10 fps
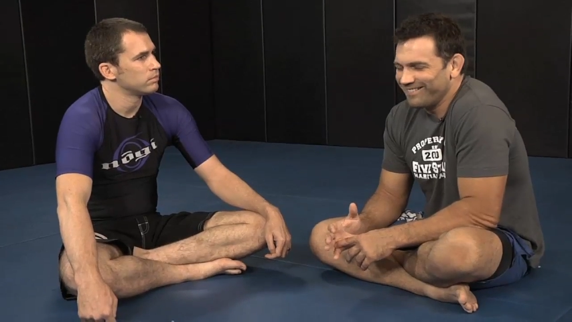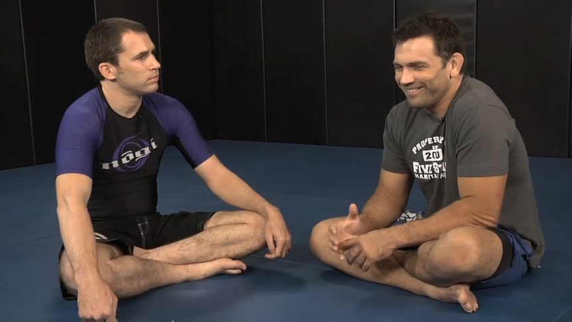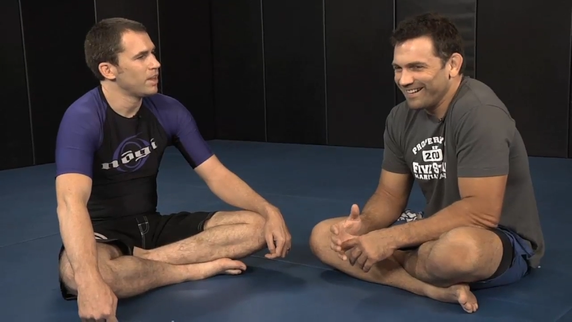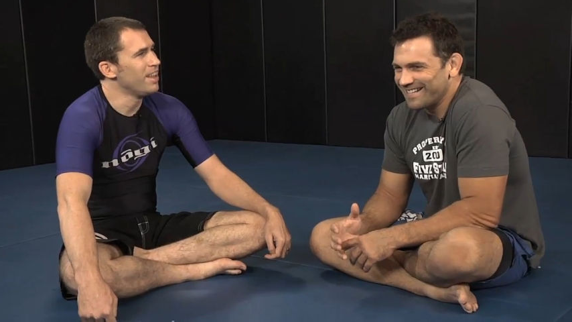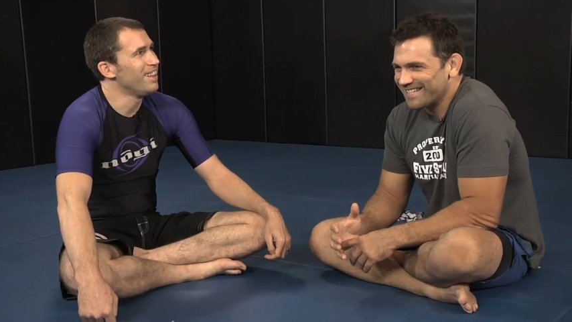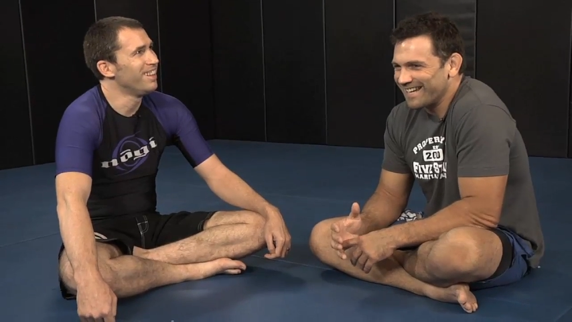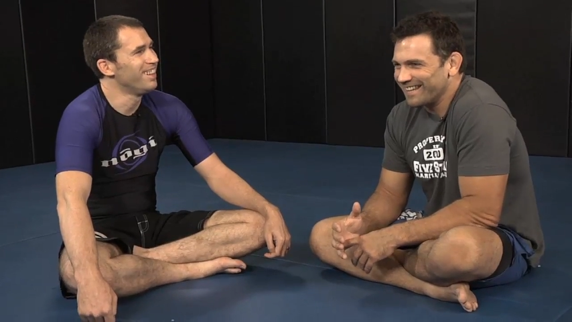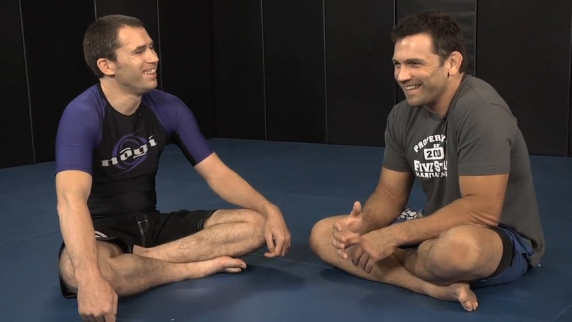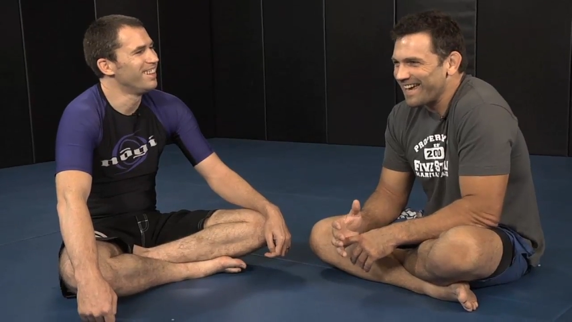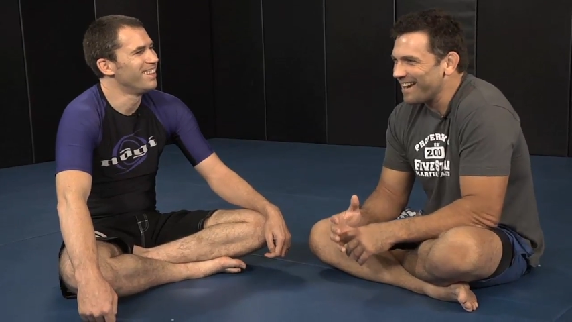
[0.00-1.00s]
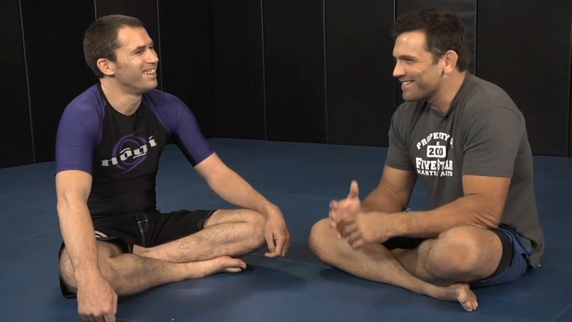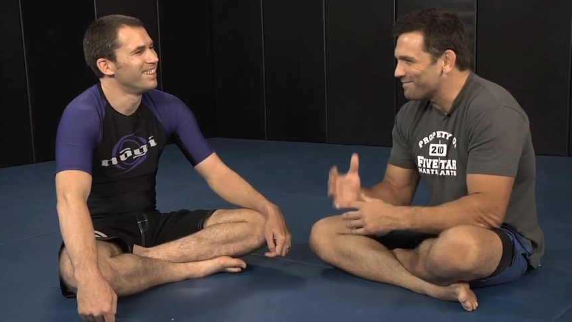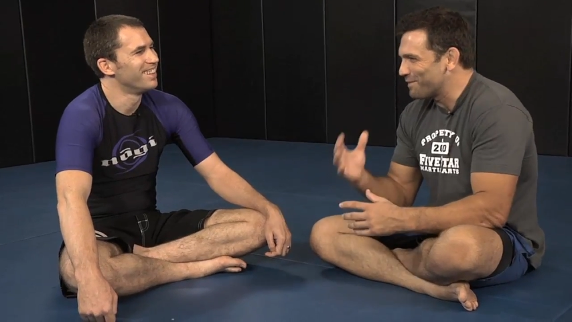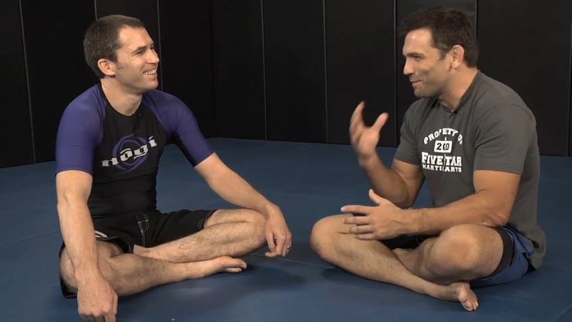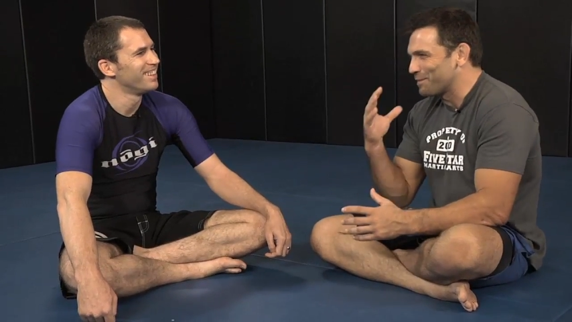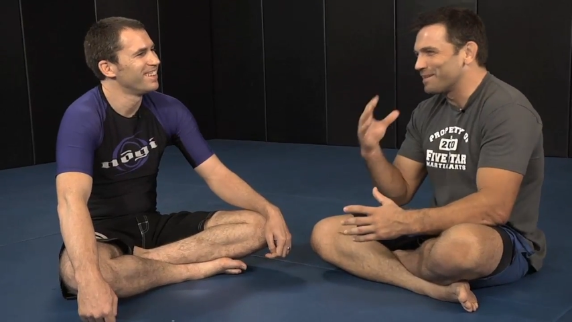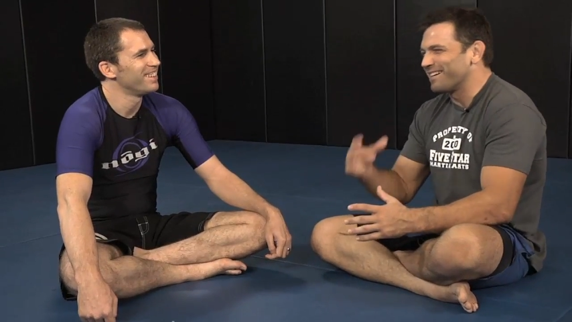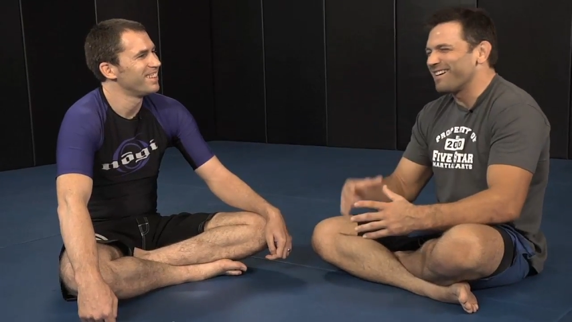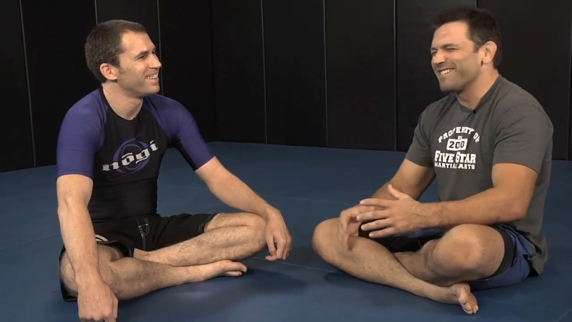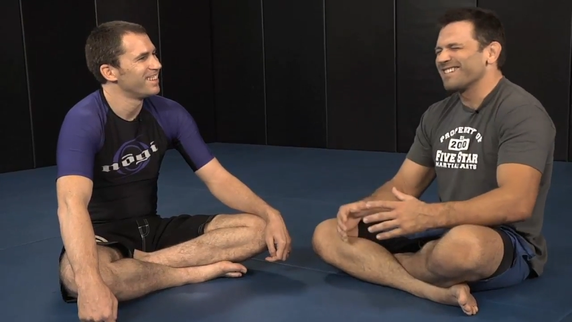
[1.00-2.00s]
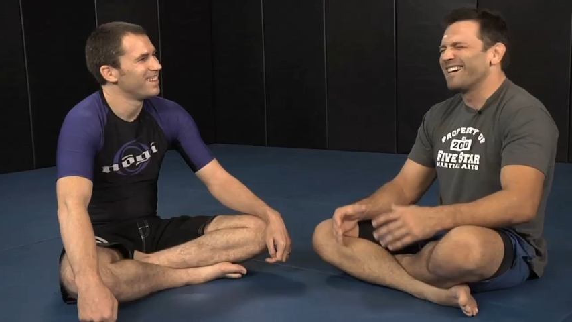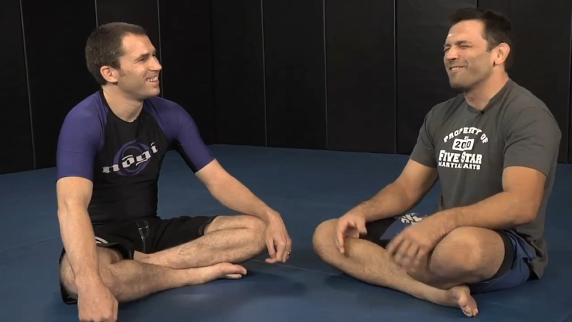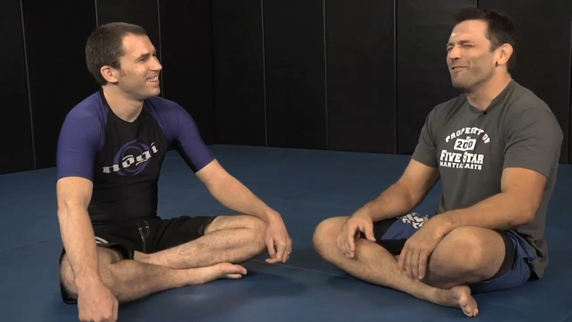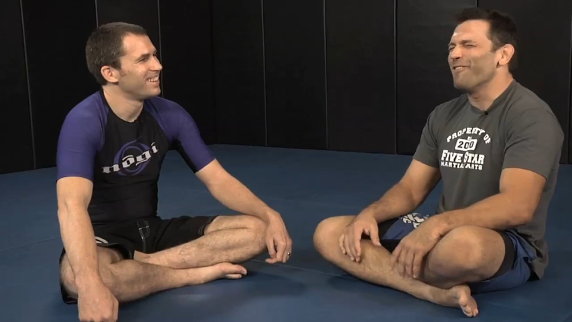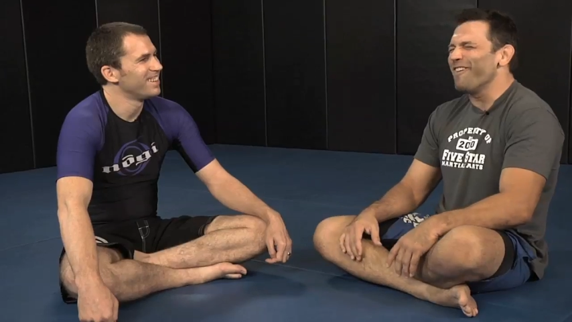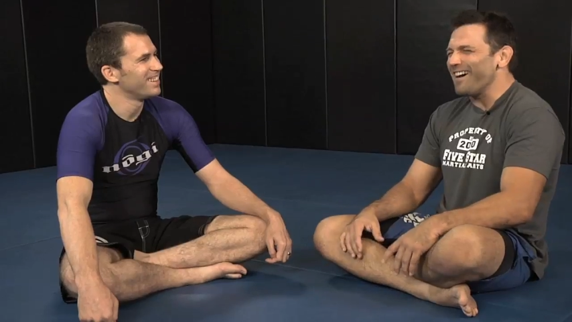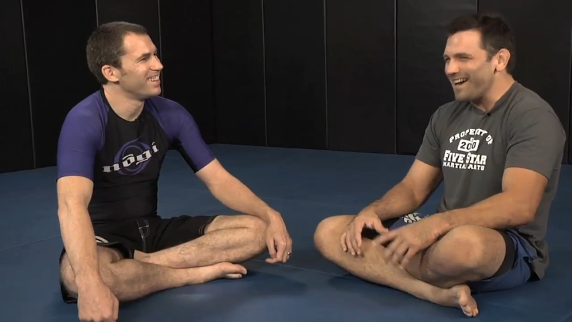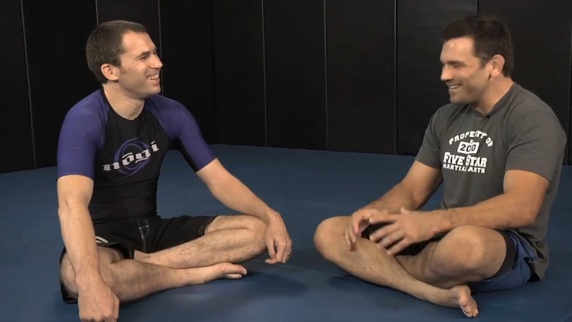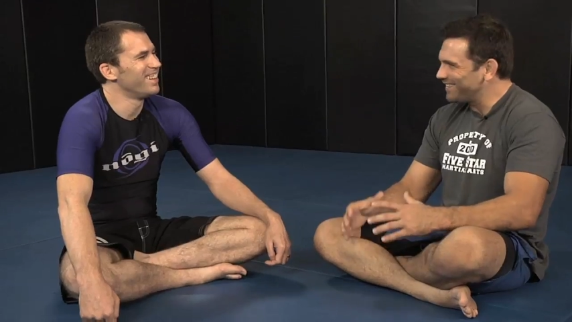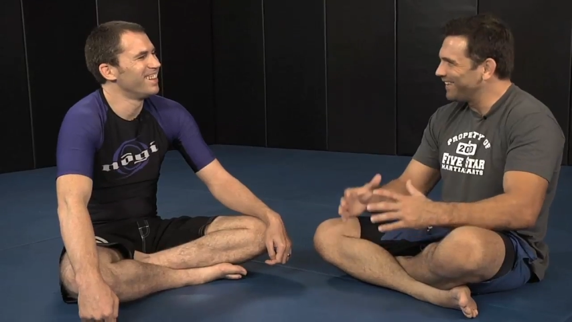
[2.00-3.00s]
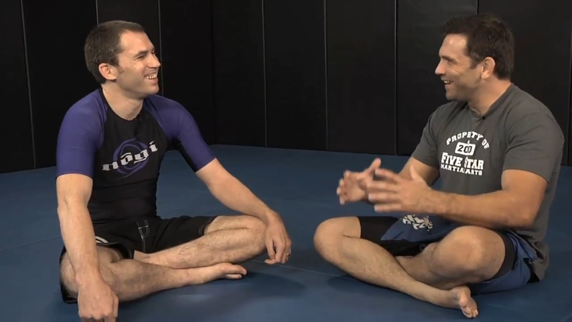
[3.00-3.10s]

Speaker 1: When he said that as a purple belt, I was like, what?